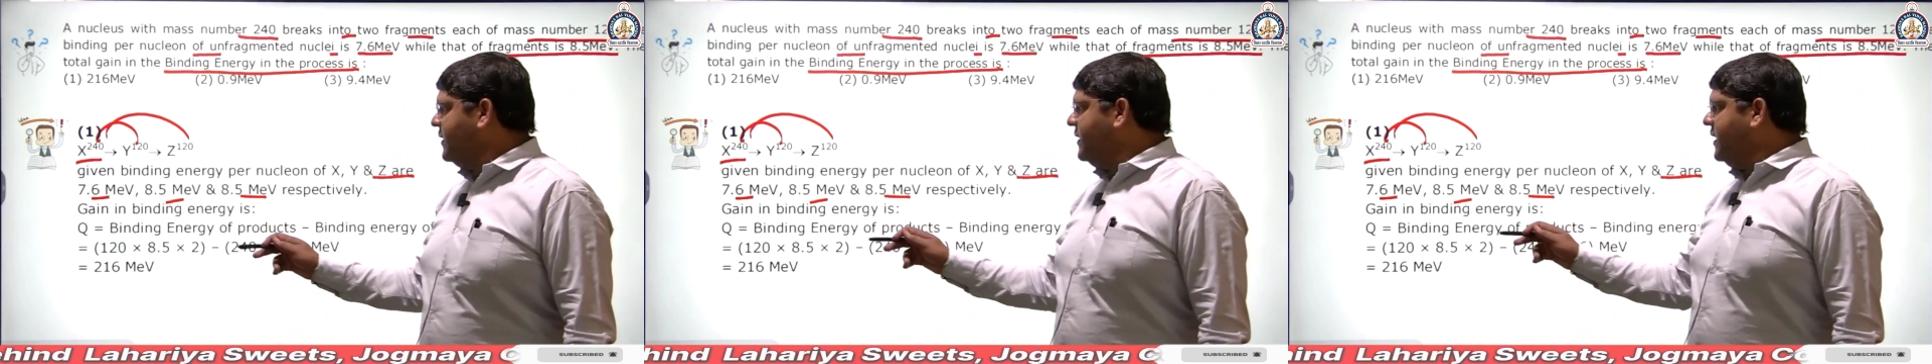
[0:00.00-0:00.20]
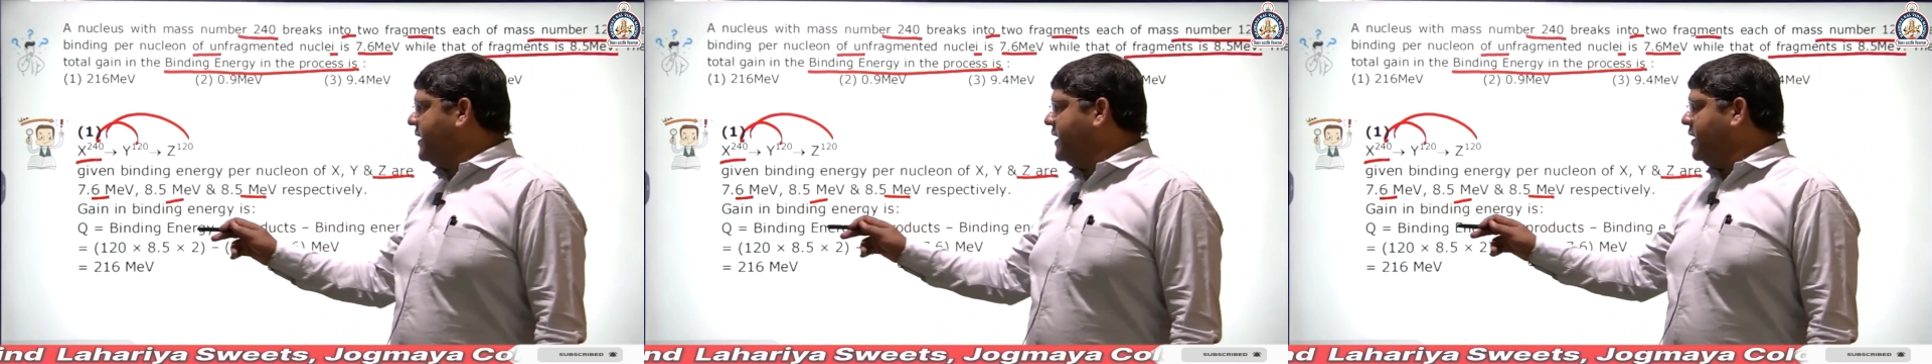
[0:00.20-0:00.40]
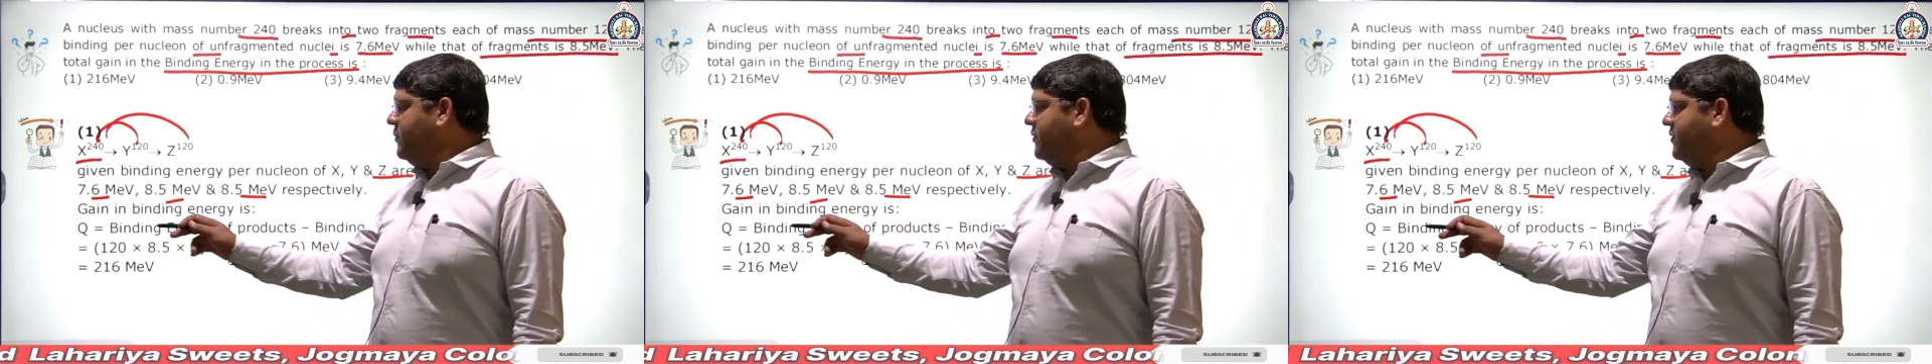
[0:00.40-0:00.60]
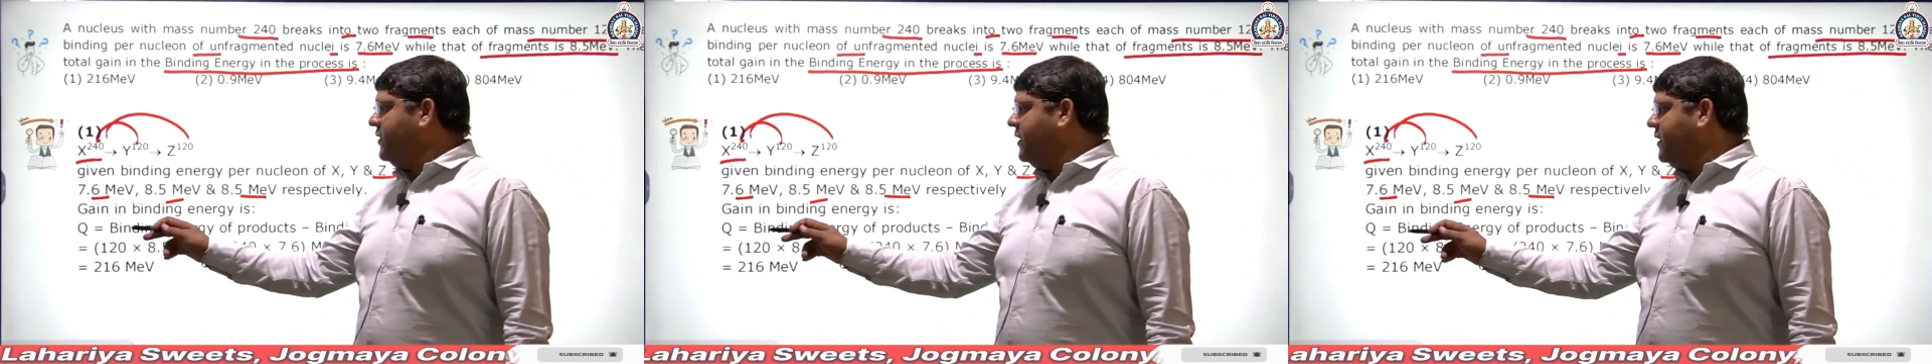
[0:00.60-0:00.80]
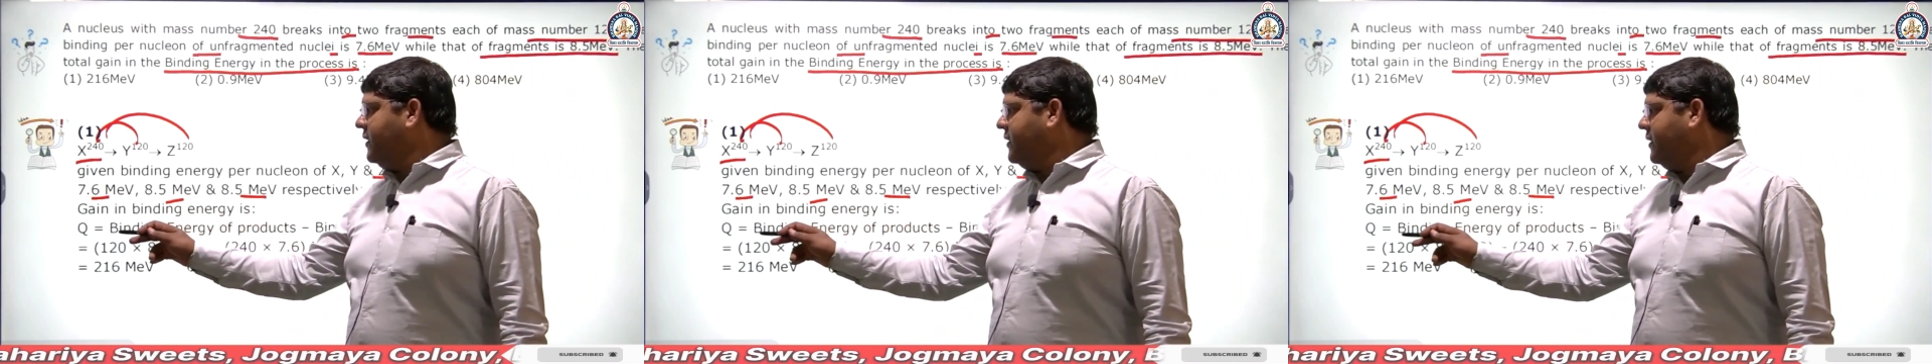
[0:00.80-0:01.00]
that can be
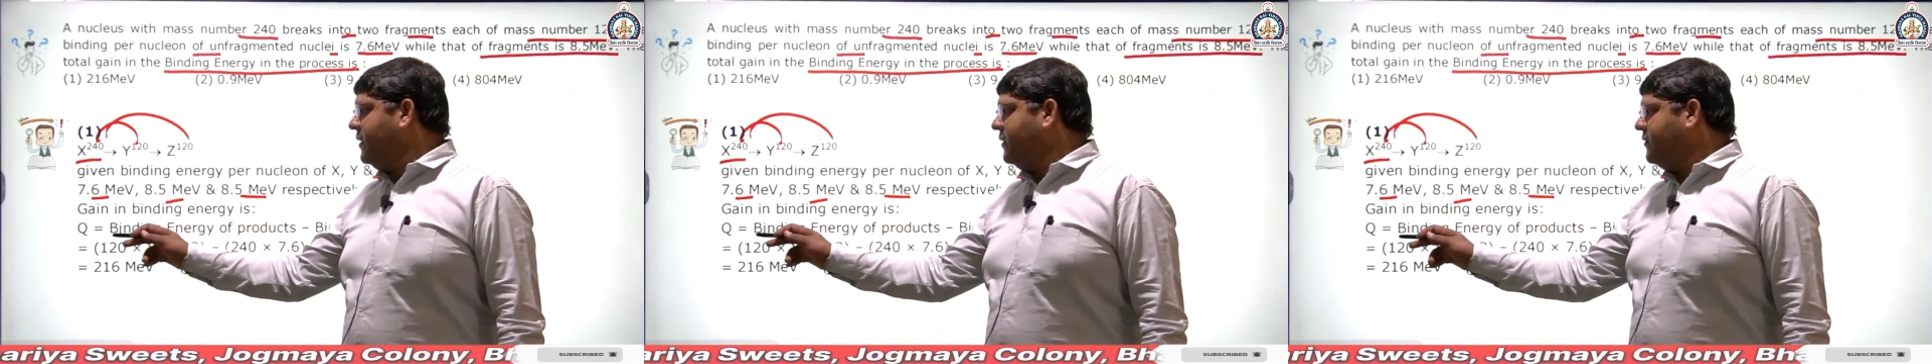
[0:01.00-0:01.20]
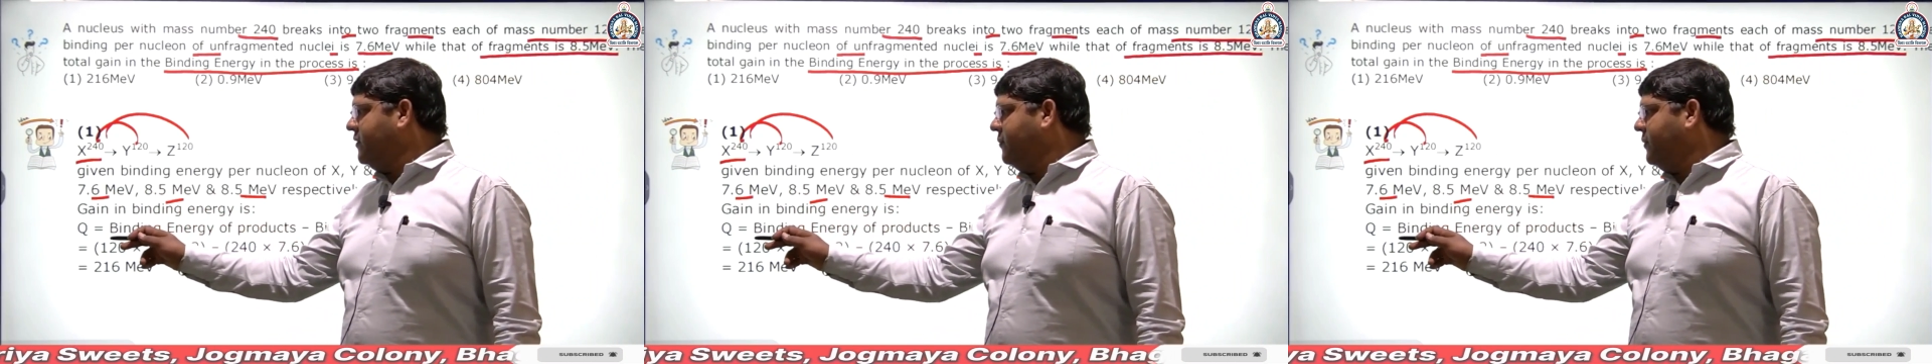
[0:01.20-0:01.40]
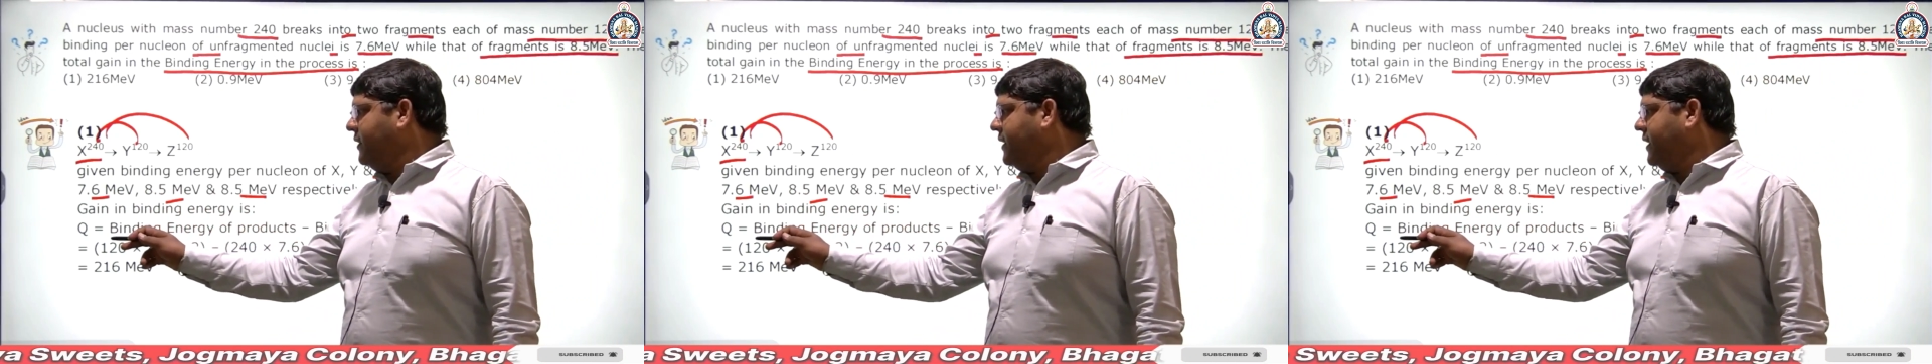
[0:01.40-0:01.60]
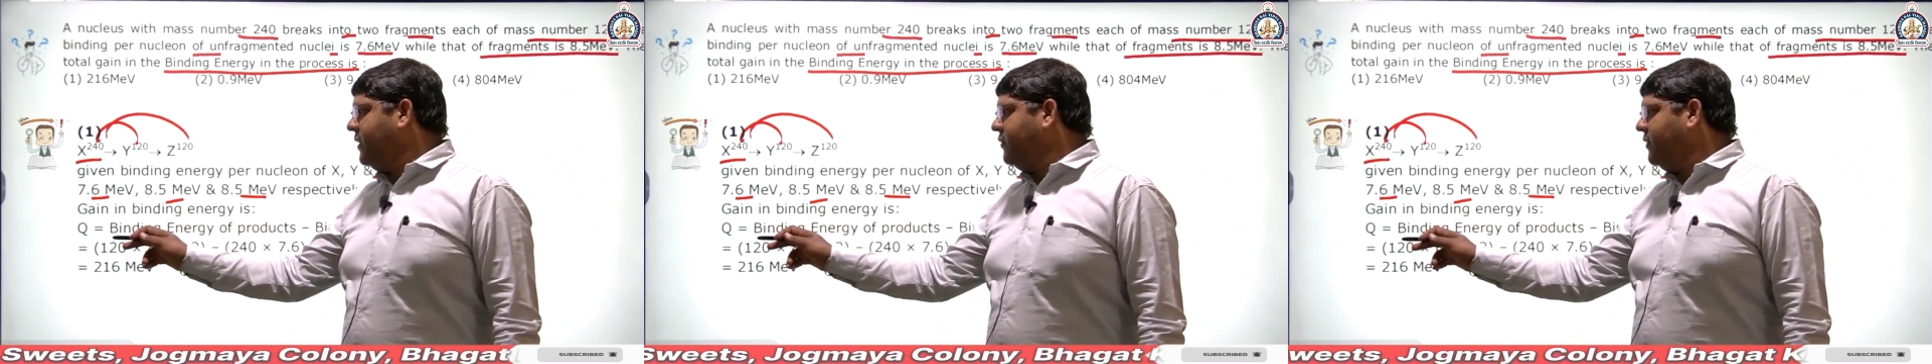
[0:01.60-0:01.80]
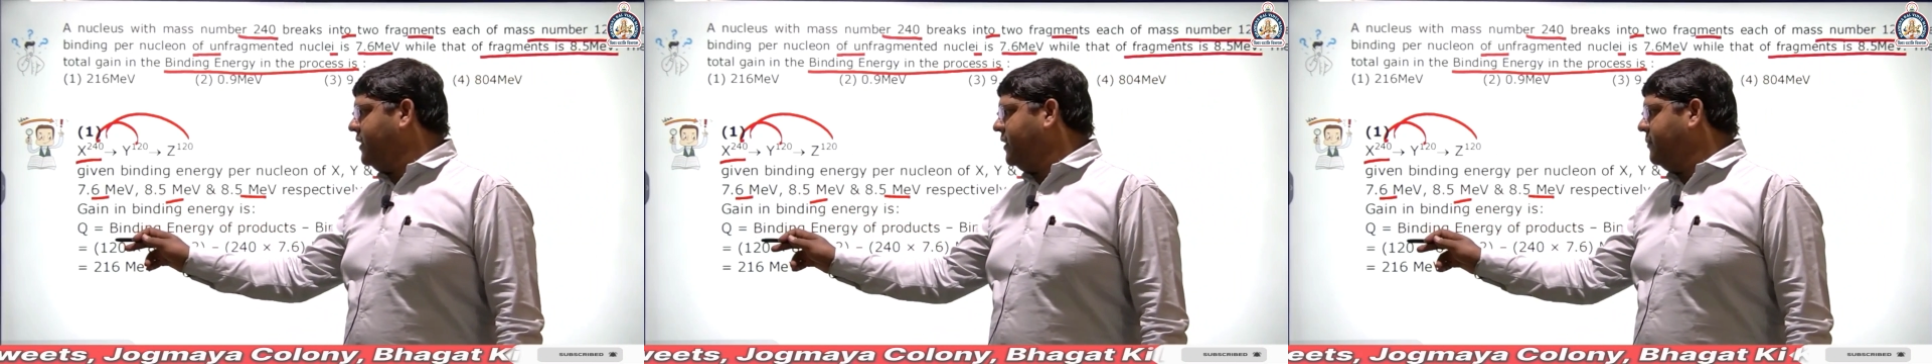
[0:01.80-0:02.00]
simply
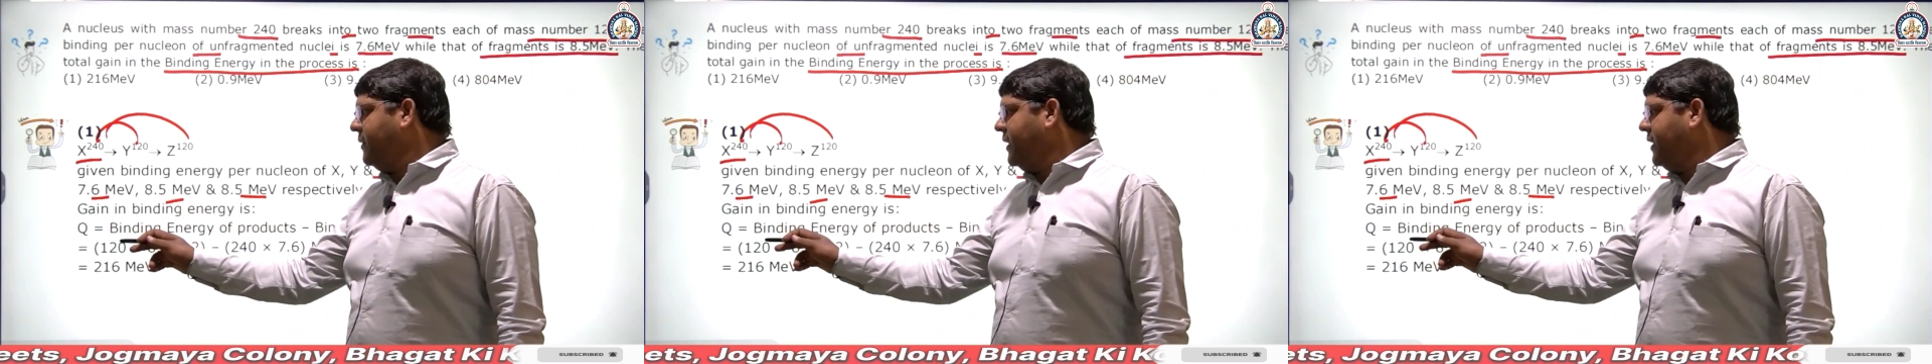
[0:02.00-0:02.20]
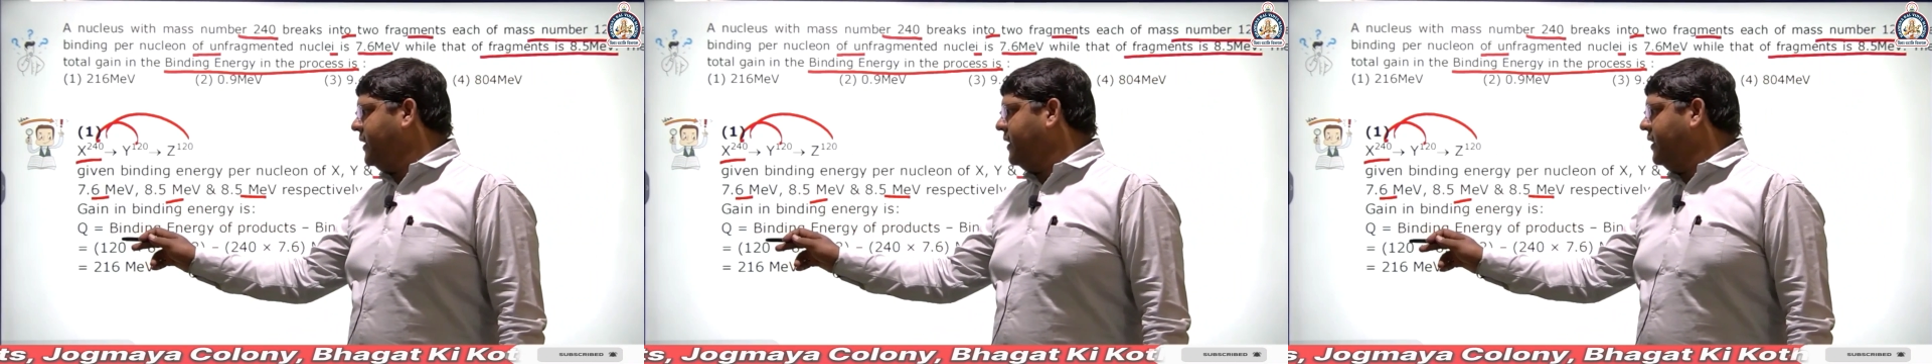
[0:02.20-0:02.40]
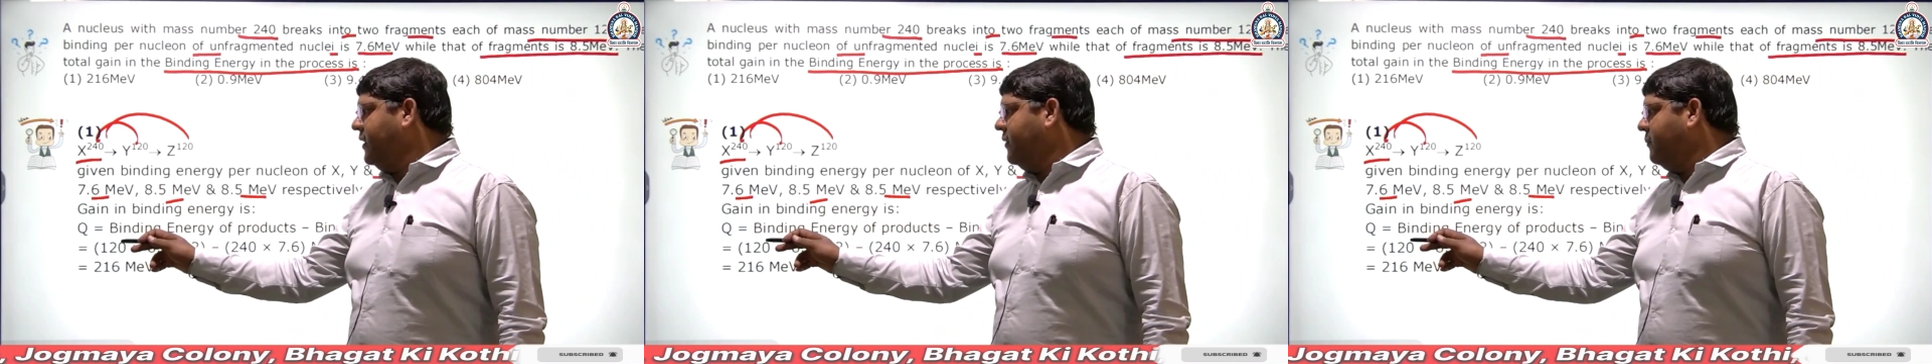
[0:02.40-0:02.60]
calculated by